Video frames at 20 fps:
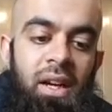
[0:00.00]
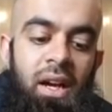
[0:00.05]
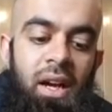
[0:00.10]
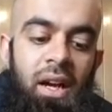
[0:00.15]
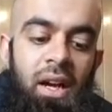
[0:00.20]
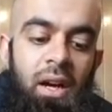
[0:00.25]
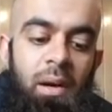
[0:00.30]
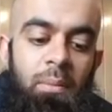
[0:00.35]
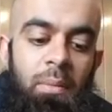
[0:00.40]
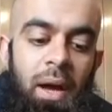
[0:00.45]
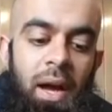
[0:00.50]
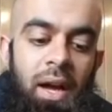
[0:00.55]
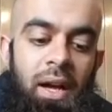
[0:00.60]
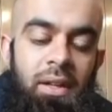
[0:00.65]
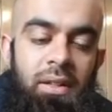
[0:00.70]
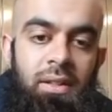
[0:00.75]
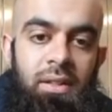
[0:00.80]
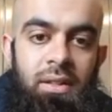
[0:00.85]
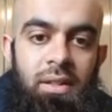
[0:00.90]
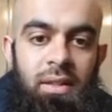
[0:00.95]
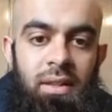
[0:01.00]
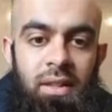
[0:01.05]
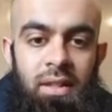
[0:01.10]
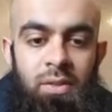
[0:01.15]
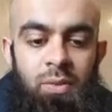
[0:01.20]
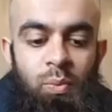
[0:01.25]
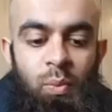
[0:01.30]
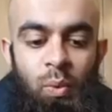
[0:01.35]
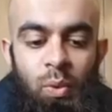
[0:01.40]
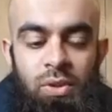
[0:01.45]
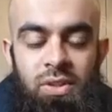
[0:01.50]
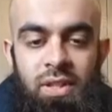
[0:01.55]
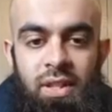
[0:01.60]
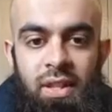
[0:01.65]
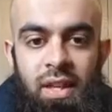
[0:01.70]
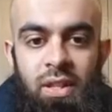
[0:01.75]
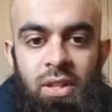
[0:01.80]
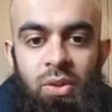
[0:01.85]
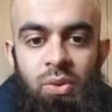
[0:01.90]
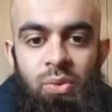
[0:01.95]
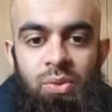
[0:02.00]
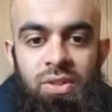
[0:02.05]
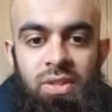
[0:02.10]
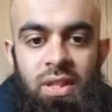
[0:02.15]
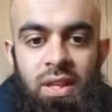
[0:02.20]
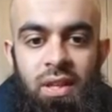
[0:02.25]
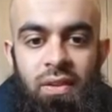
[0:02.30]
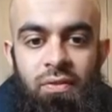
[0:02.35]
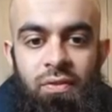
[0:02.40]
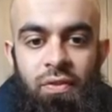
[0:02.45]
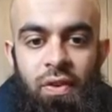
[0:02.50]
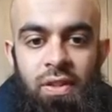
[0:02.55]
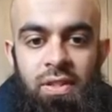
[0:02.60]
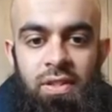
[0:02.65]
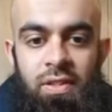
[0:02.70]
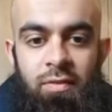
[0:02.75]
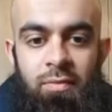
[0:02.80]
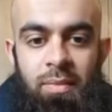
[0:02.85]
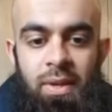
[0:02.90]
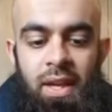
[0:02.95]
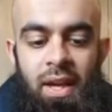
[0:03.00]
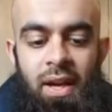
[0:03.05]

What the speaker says: and this water that you see in front of me,